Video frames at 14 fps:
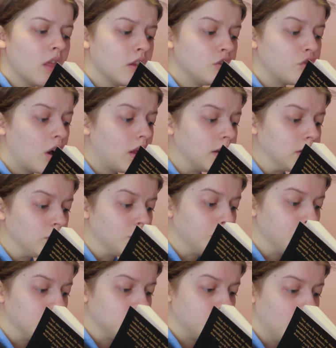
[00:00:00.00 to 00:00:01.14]
The drawing
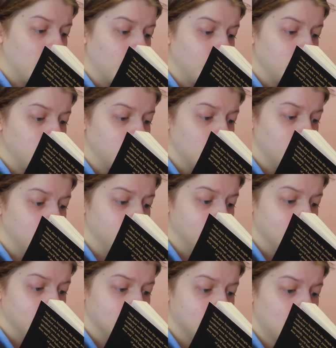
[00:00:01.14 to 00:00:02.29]
room was where the
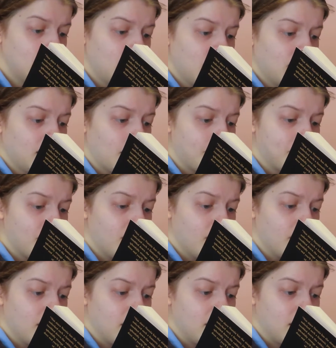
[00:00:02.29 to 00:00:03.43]
Joneses kept
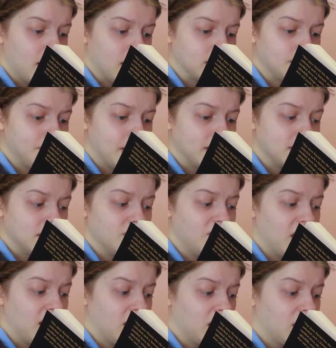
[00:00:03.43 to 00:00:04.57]
the expensive
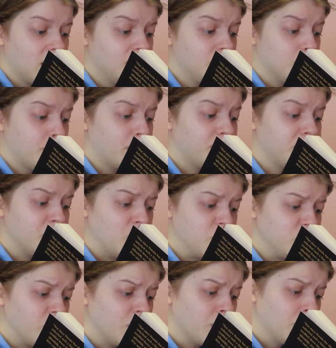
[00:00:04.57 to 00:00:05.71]
and uncomfortable
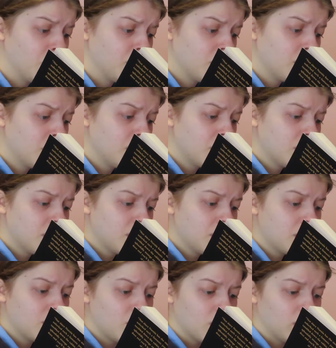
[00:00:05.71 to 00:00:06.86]
furniture.
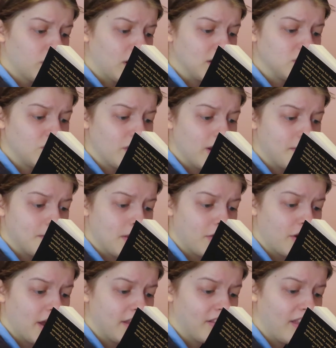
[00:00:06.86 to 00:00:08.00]
Coraline's
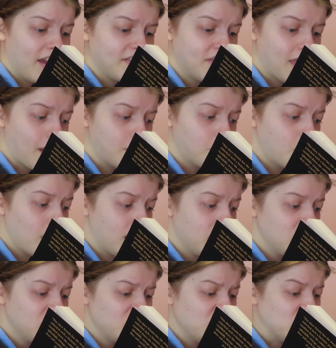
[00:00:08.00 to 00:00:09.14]
grandmother had left them when
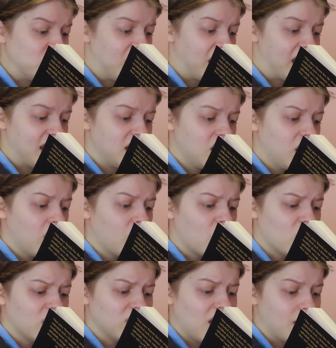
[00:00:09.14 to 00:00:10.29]
she died.
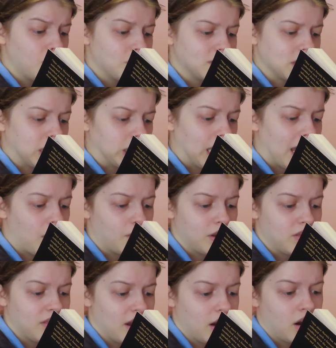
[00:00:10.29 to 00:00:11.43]
Coraline wasn't allowed
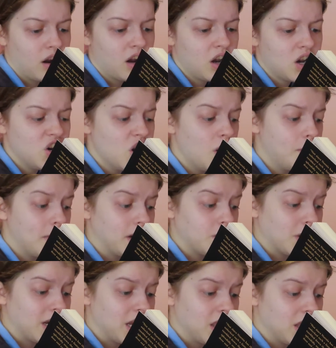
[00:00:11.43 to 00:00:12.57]
in there. Nobody
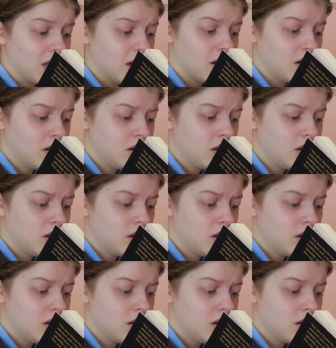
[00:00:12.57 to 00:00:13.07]
went in there.